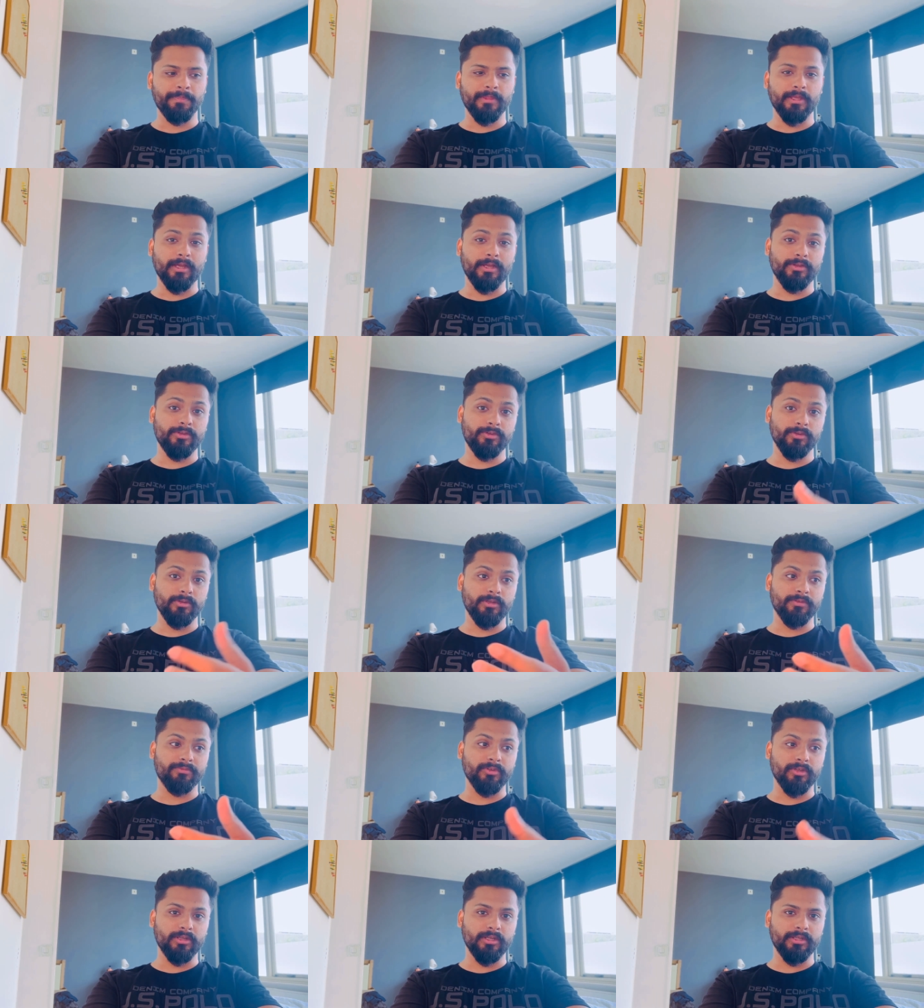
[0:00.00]
I should
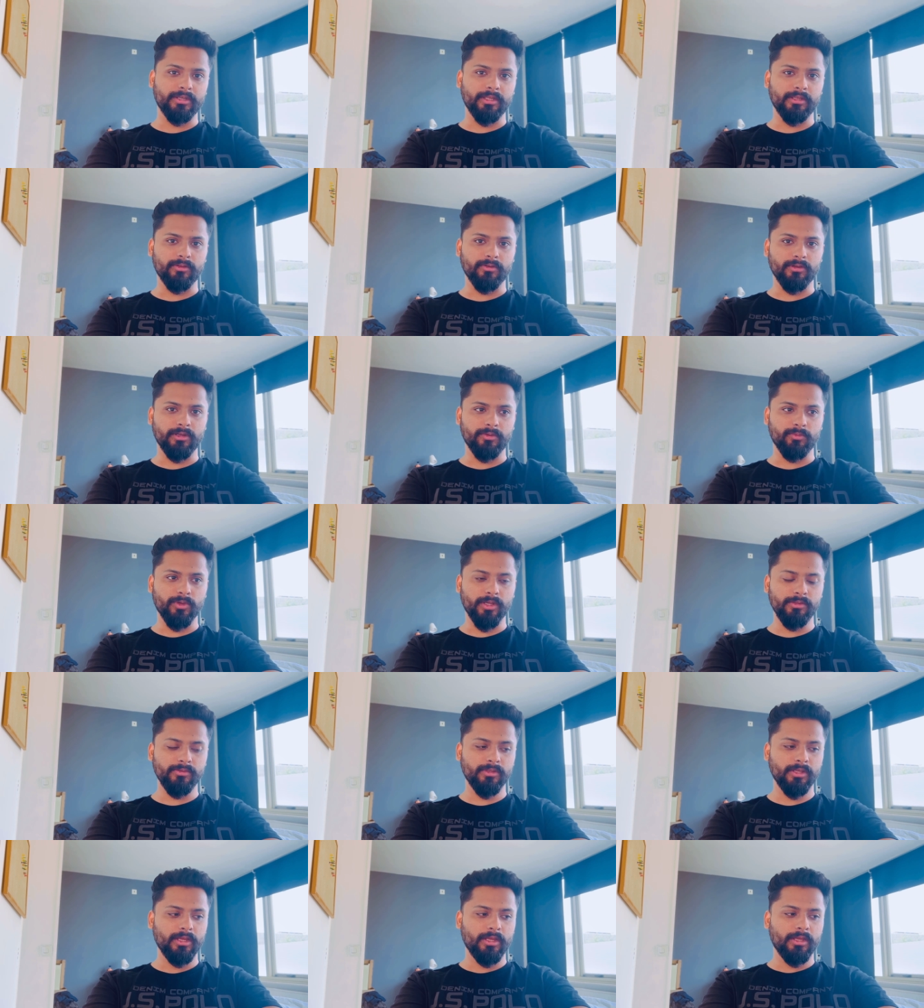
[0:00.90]
definitely take your
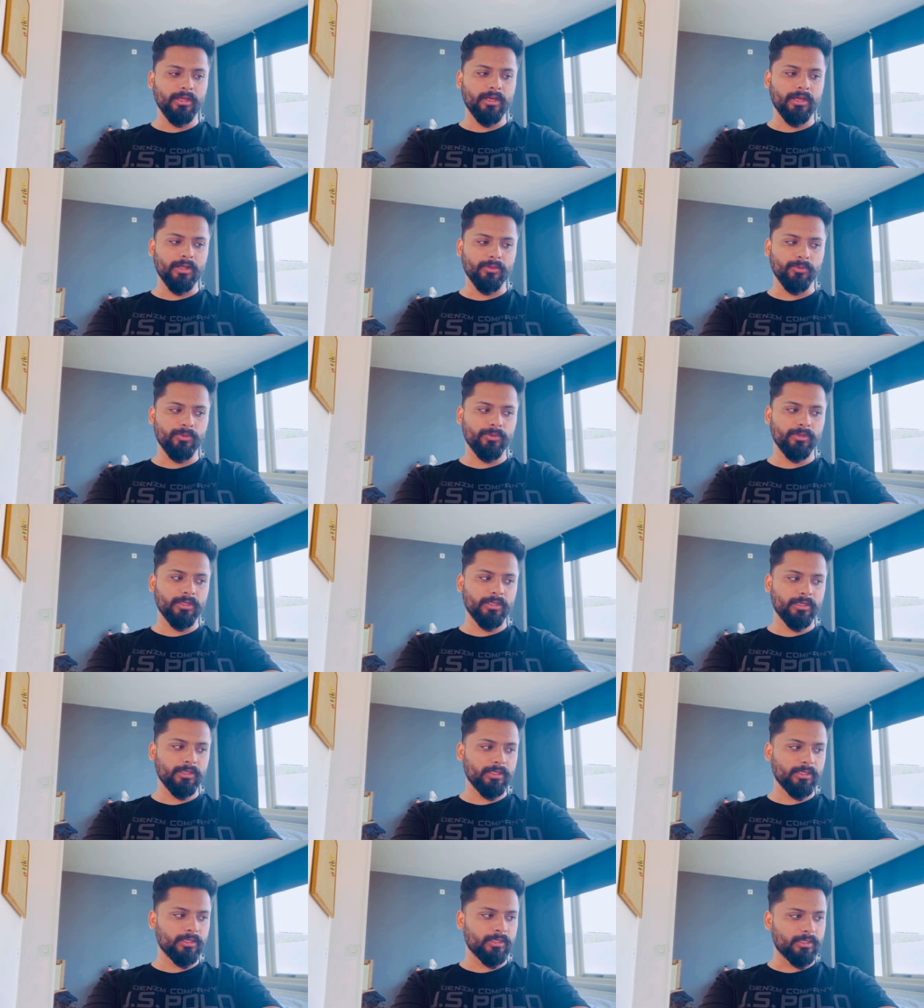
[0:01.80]
advice.
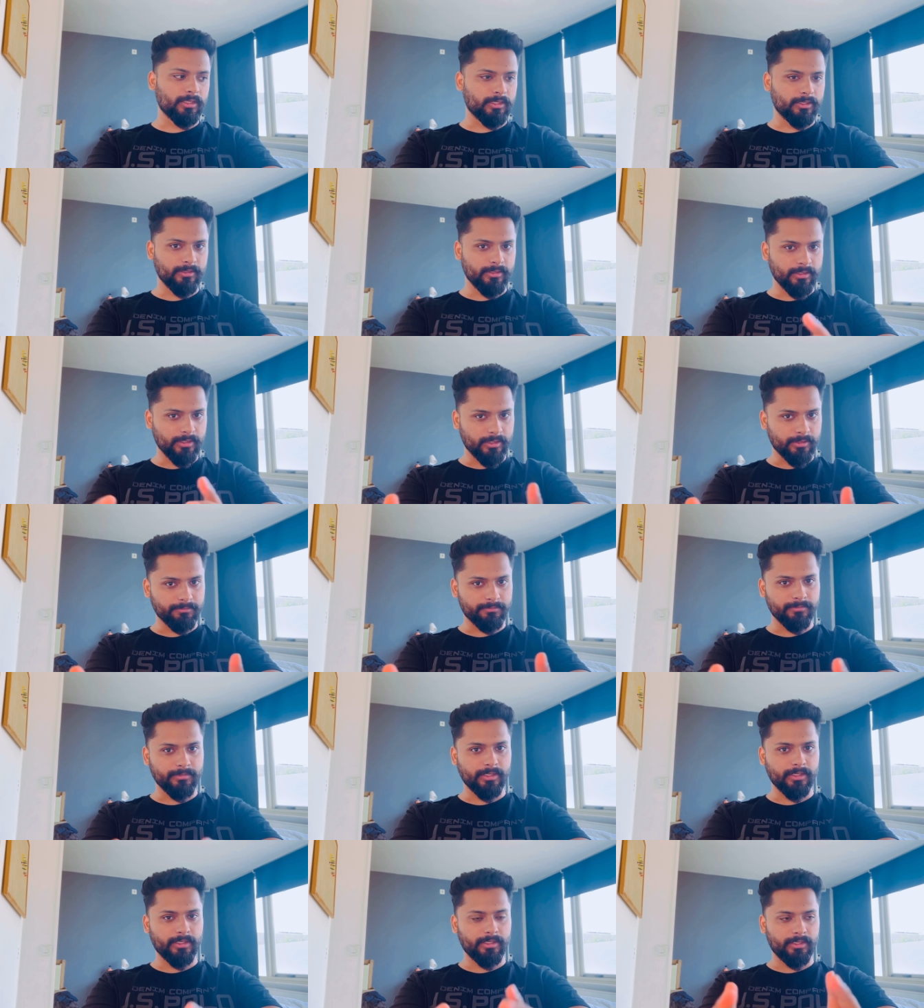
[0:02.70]
Yeah,
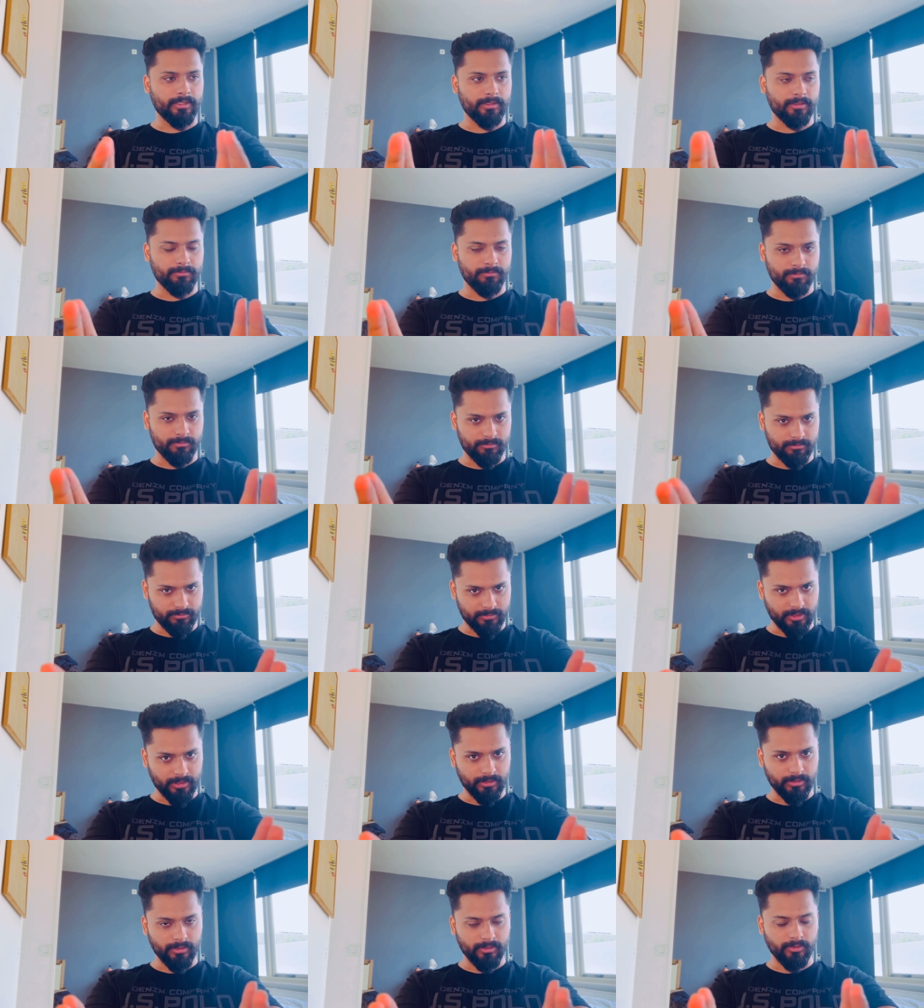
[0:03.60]
I am
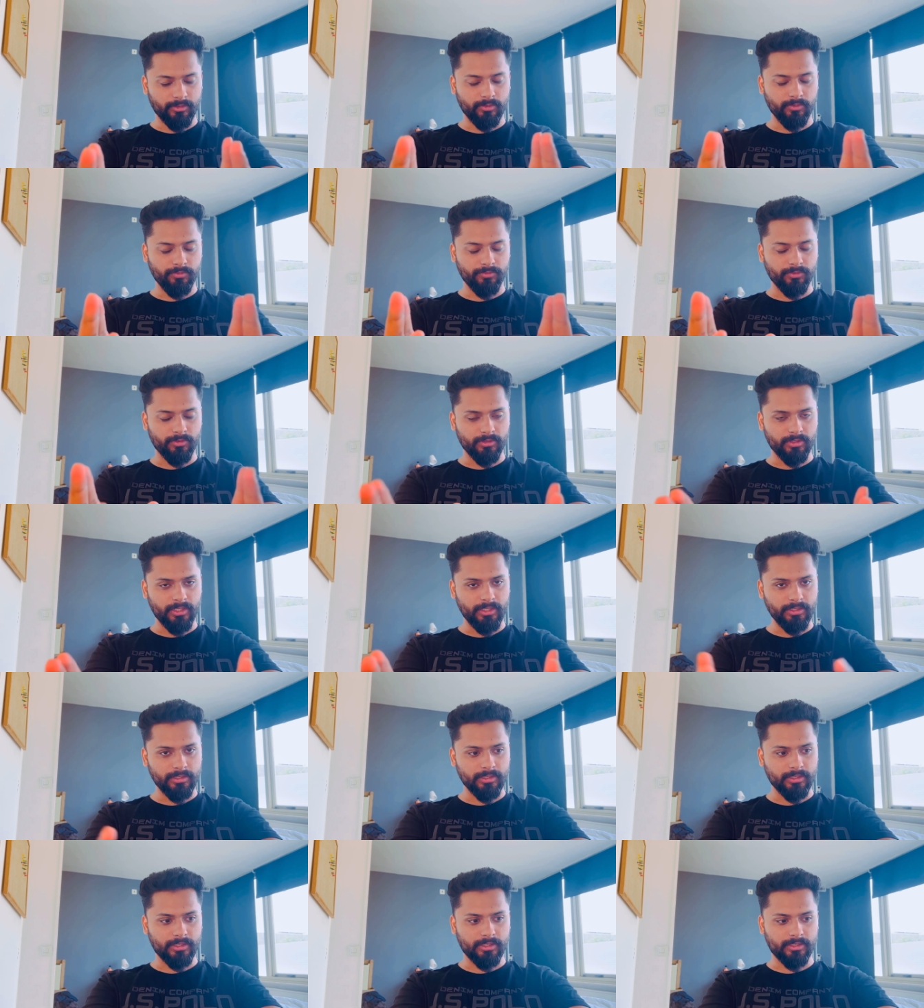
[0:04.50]
thanking you for
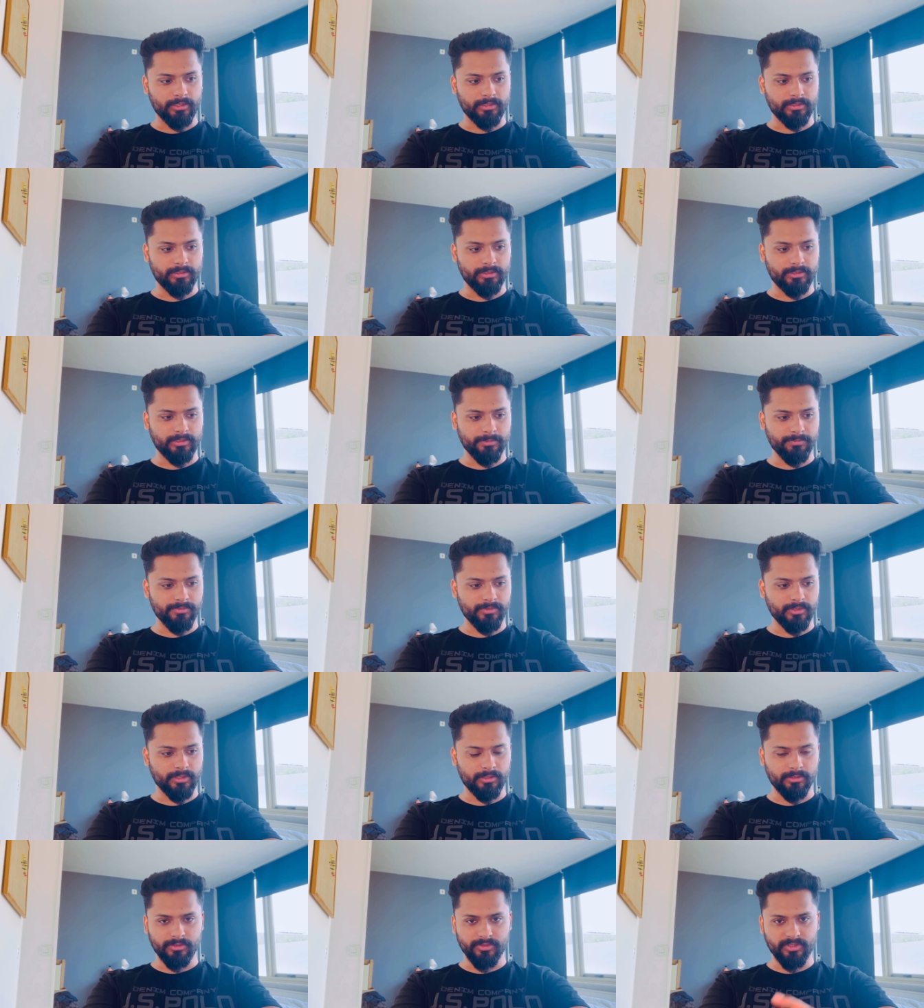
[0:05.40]
that. The tips
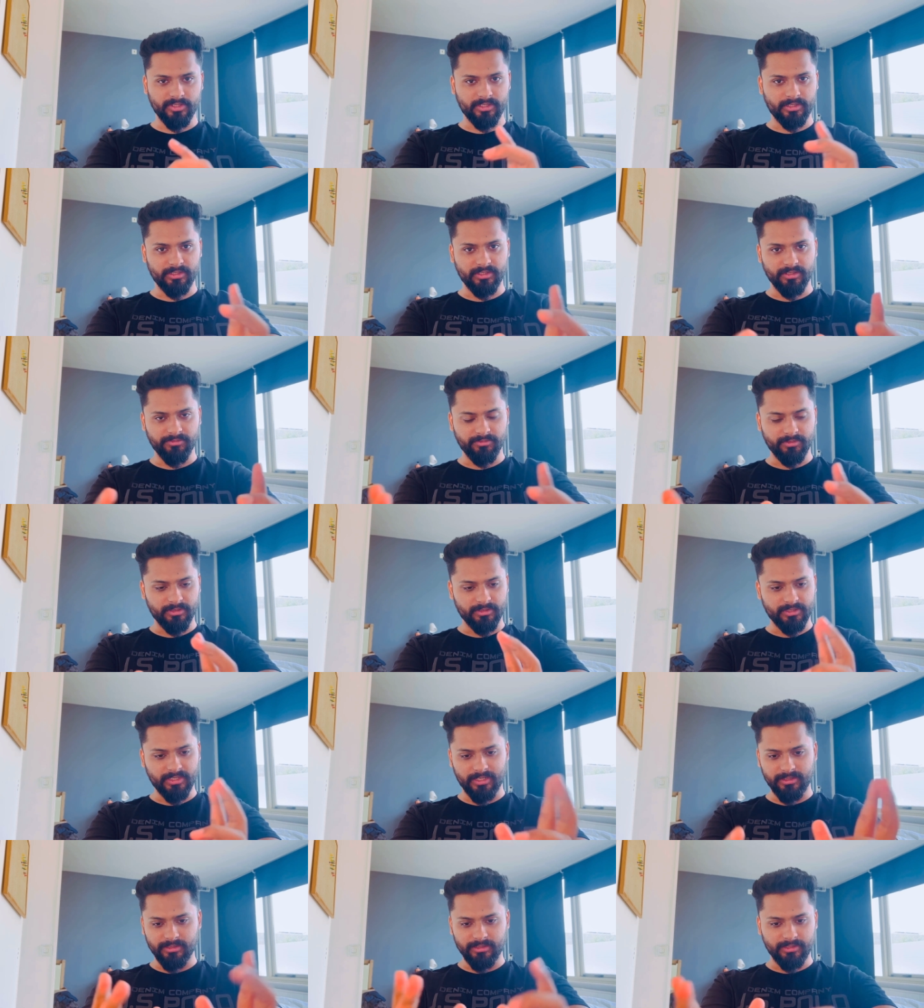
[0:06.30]
and sharing the
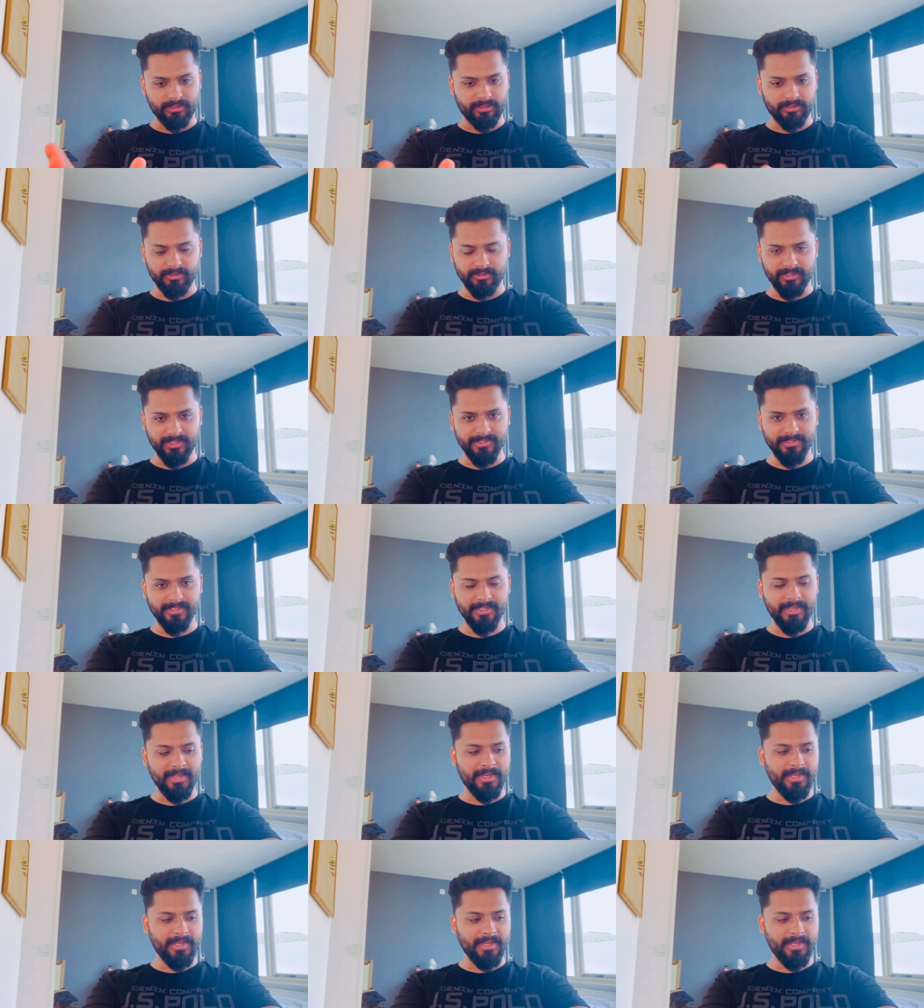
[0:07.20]
channel and other things.